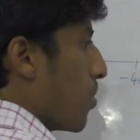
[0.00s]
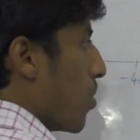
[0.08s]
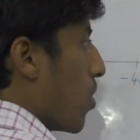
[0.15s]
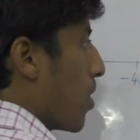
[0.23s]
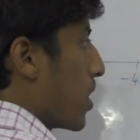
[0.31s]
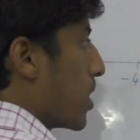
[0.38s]

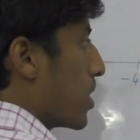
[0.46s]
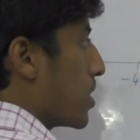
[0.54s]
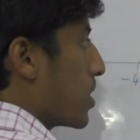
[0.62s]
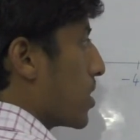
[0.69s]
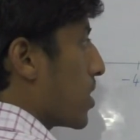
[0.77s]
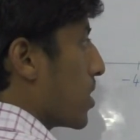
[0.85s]

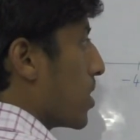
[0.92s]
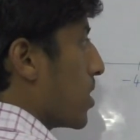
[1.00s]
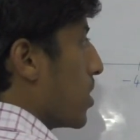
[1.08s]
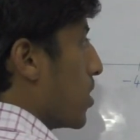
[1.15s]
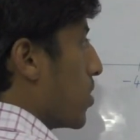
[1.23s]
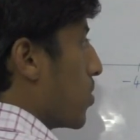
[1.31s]
point
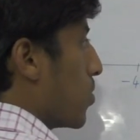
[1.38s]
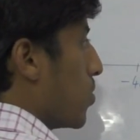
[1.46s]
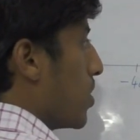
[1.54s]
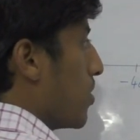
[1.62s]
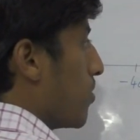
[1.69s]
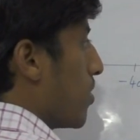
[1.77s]

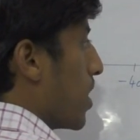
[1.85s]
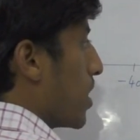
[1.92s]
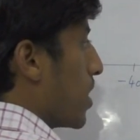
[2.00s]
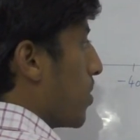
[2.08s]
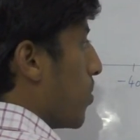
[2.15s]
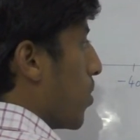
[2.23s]
to the
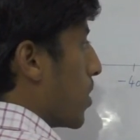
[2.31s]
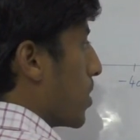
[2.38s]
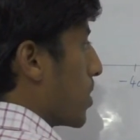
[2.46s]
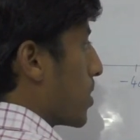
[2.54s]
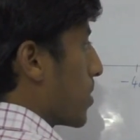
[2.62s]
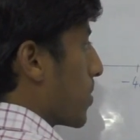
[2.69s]
final
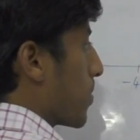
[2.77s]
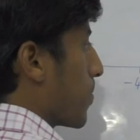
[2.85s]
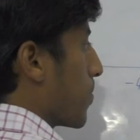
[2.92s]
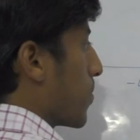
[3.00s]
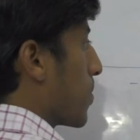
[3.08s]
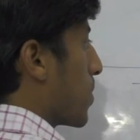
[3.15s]
point.
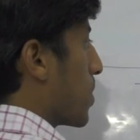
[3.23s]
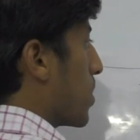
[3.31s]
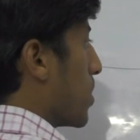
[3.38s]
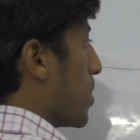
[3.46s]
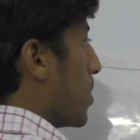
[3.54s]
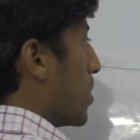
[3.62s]

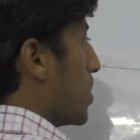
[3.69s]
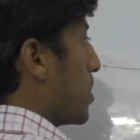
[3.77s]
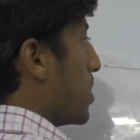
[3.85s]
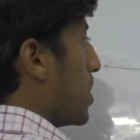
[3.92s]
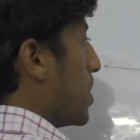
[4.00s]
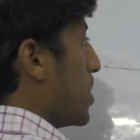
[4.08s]
This
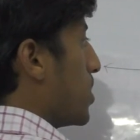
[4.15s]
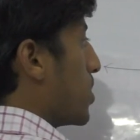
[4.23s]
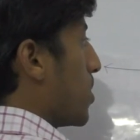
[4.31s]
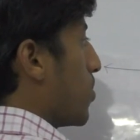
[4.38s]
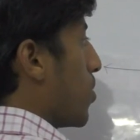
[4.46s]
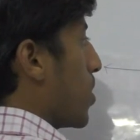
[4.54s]
is the
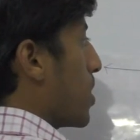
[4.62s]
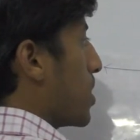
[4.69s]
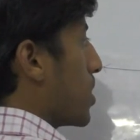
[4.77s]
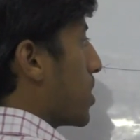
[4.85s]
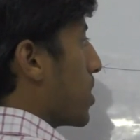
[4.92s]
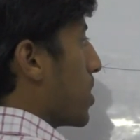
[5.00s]
initial
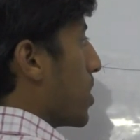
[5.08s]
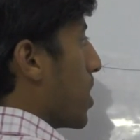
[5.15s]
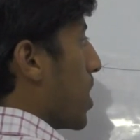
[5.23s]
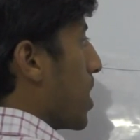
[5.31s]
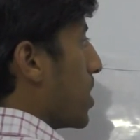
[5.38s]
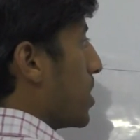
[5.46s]
point
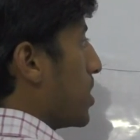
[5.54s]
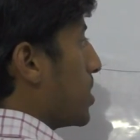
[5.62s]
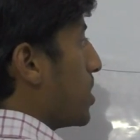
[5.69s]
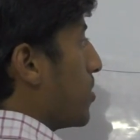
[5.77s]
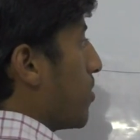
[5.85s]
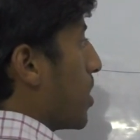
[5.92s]
and this
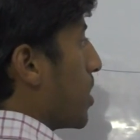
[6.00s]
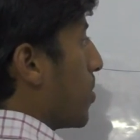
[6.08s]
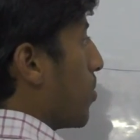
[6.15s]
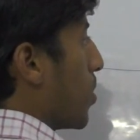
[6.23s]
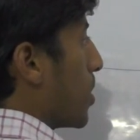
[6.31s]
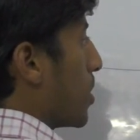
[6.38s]
is the
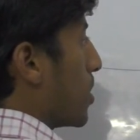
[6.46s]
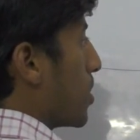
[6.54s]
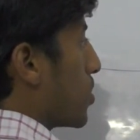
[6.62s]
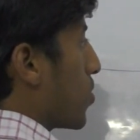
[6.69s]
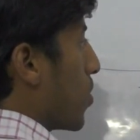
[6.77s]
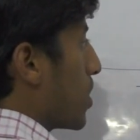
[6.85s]
final point. The
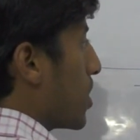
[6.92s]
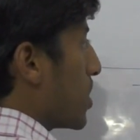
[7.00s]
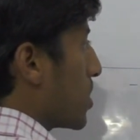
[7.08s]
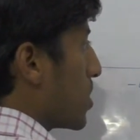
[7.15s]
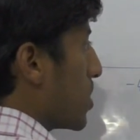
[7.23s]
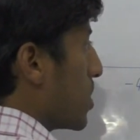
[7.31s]

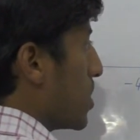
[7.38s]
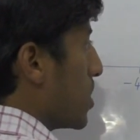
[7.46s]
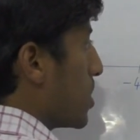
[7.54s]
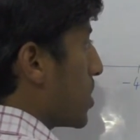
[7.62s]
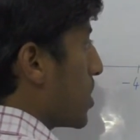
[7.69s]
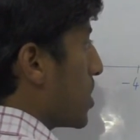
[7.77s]
shortest
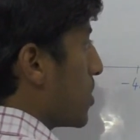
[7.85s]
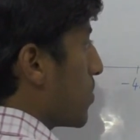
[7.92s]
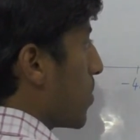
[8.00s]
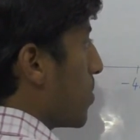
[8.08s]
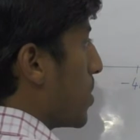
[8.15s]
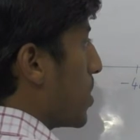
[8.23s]
distance
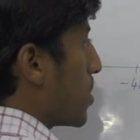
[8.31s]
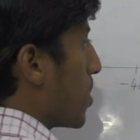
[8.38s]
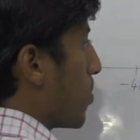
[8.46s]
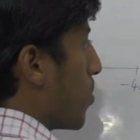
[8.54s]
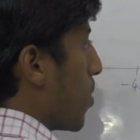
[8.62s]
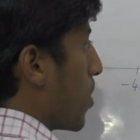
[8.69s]
from
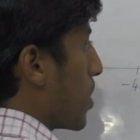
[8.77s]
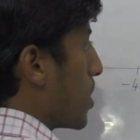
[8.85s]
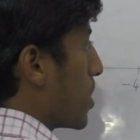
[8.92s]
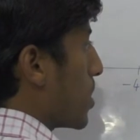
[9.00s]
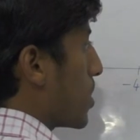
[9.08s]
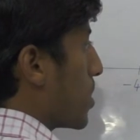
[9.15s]
initial
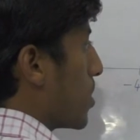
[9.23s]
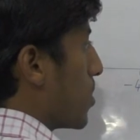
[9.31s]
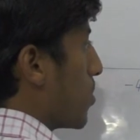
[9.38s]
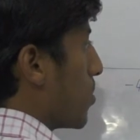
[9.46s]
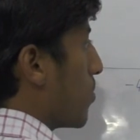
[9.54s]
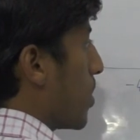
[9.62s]
point
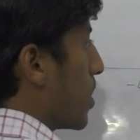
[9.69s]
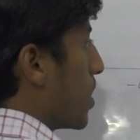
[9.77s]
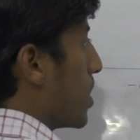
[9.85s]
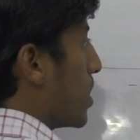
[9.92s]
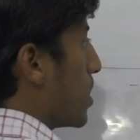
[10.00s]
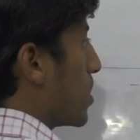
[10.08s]
to
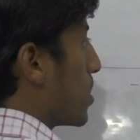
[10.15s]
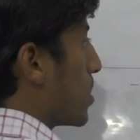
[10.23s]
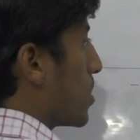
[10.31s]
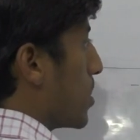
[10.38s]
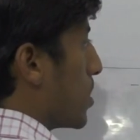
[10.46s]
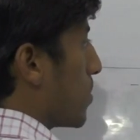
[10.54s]
final
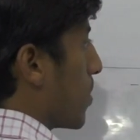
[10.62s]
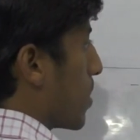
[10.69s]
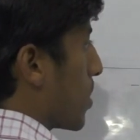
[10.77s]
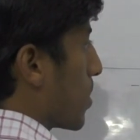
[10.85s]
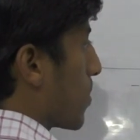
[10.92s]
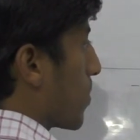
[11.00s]
is this one,